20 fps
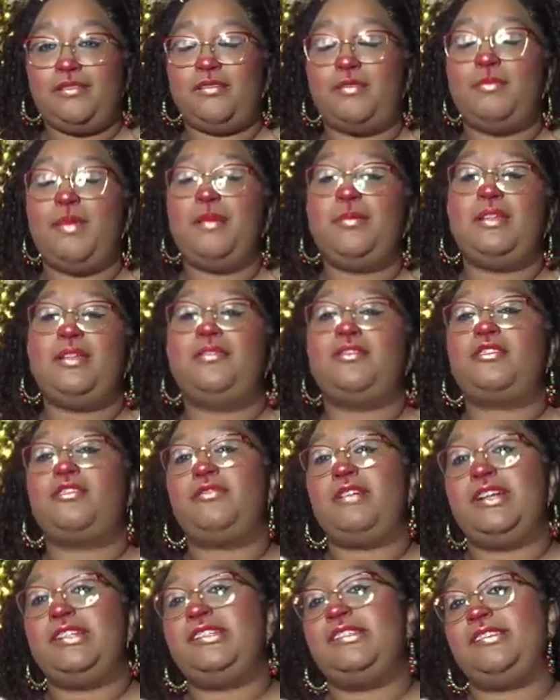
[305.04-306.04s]
or maybe that was
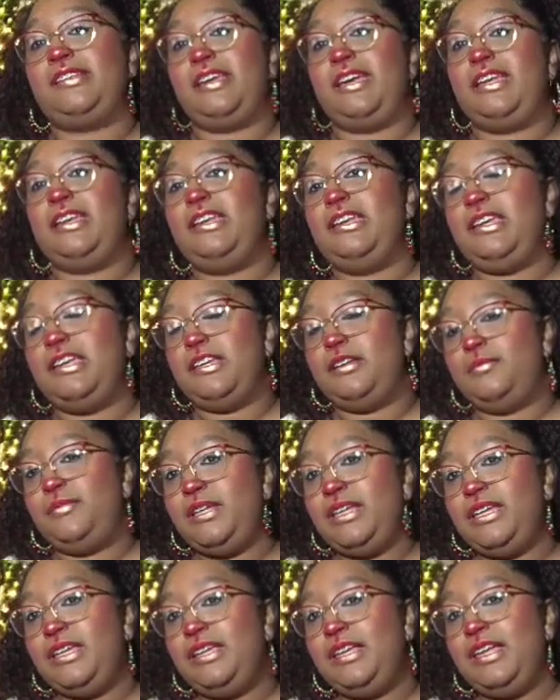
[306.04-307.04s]
courageous and an
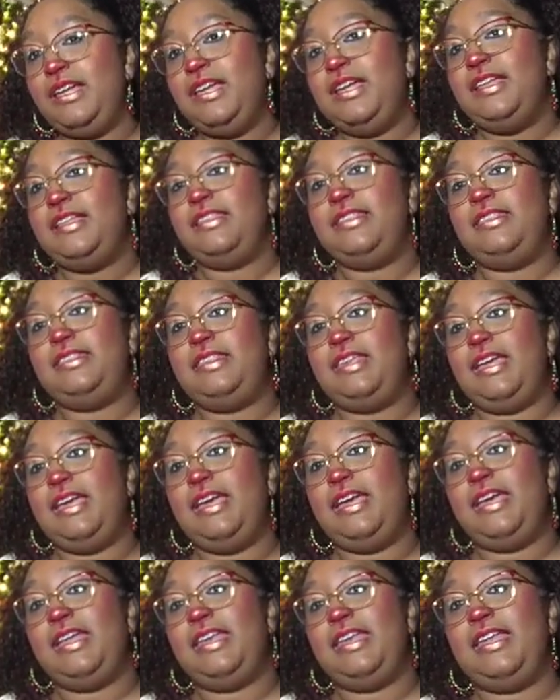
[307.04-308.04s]
enemy,
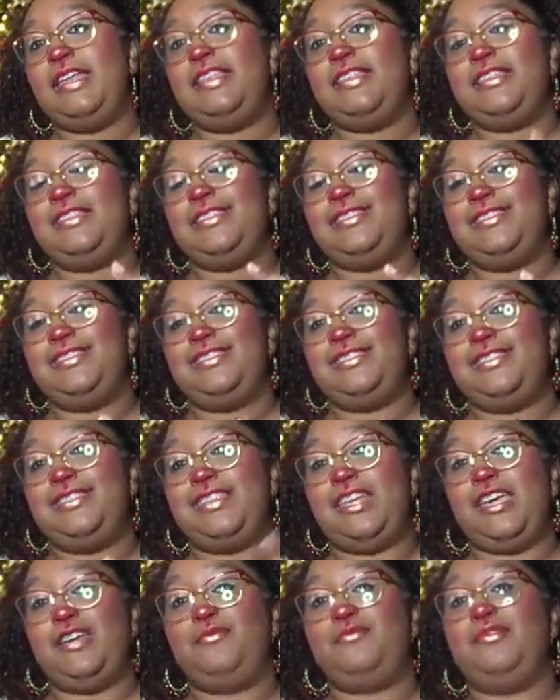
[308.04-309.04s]
then
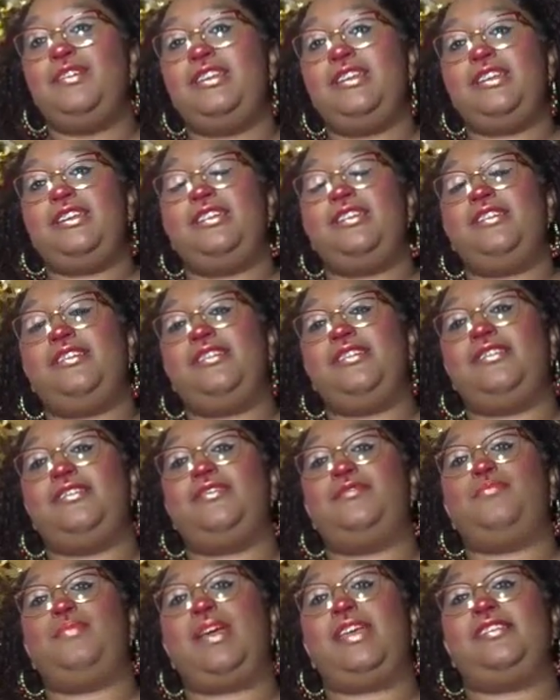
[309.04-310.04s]
they would
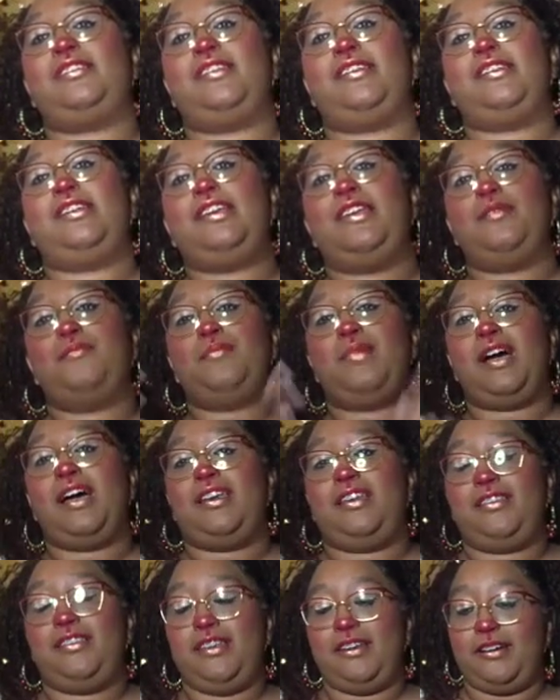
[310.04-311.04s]
basically
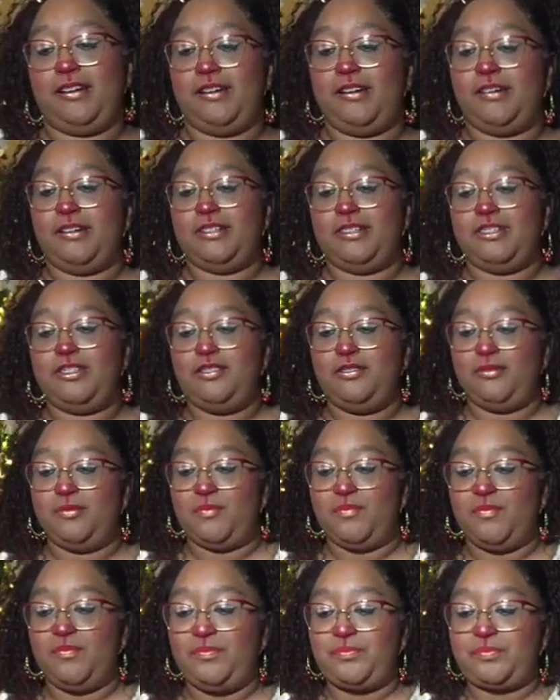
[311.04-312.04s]
embody that courage
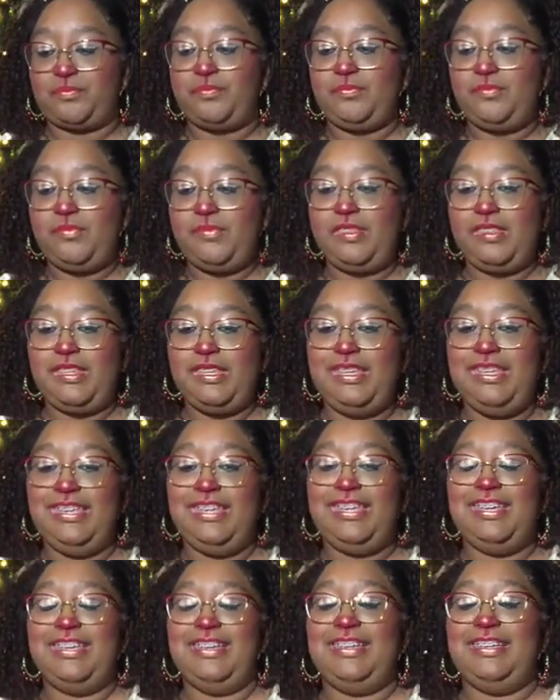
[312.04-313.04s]
too.
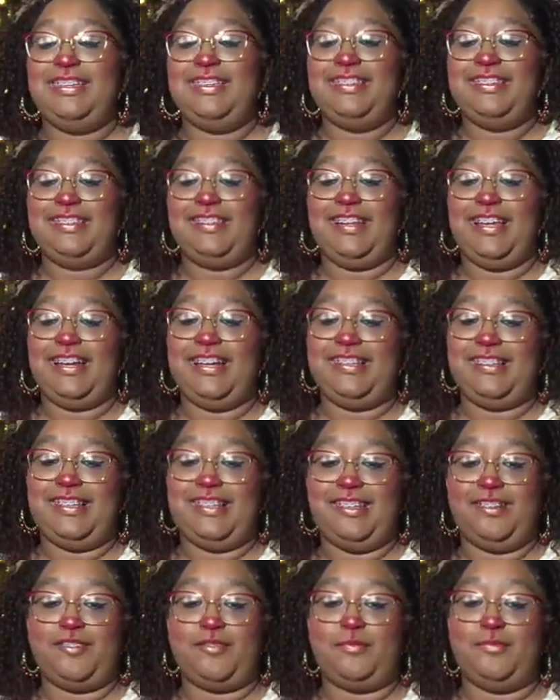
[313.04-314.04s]
So like I
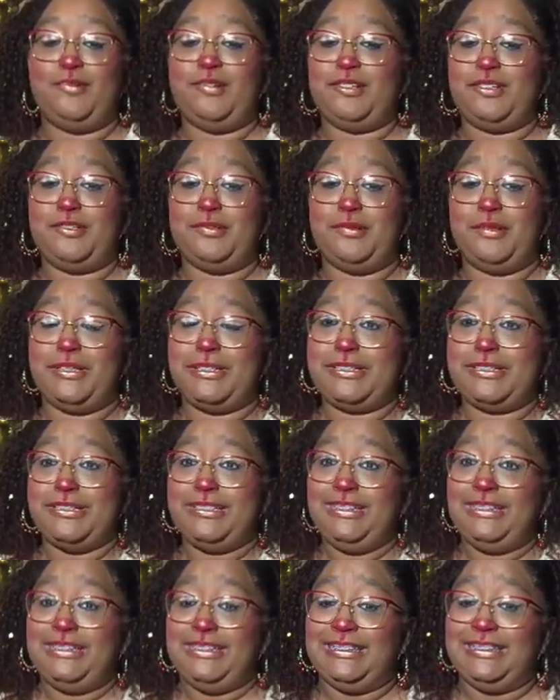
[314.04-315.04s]
said, there's more
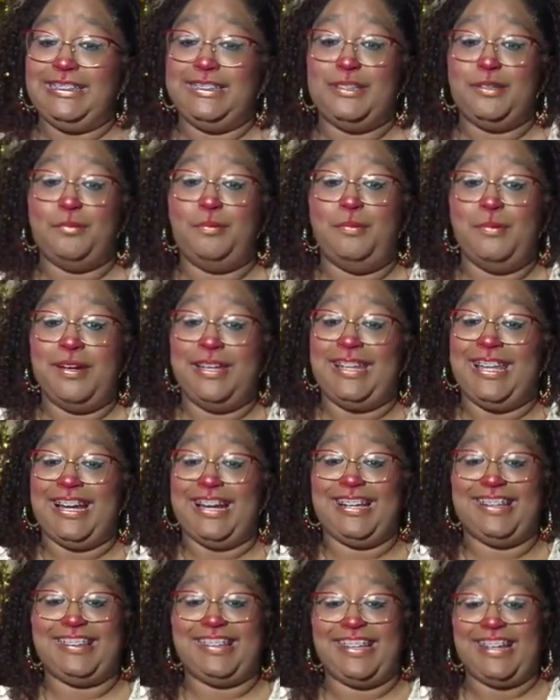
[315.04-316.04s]
torture, but like
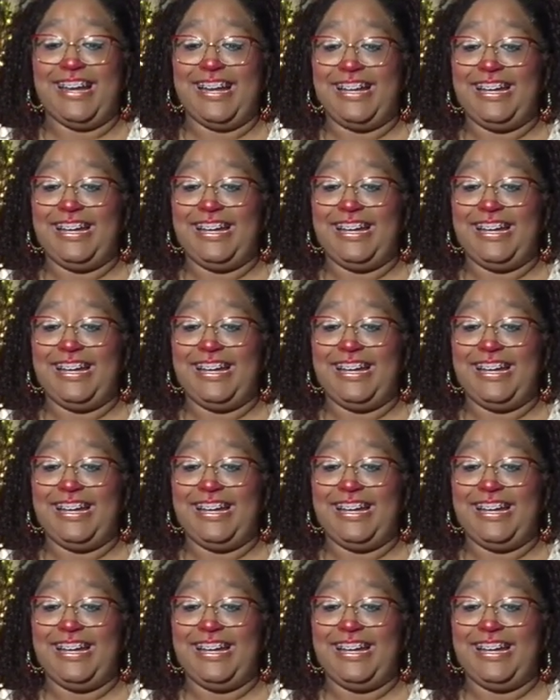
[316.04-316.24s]
I said,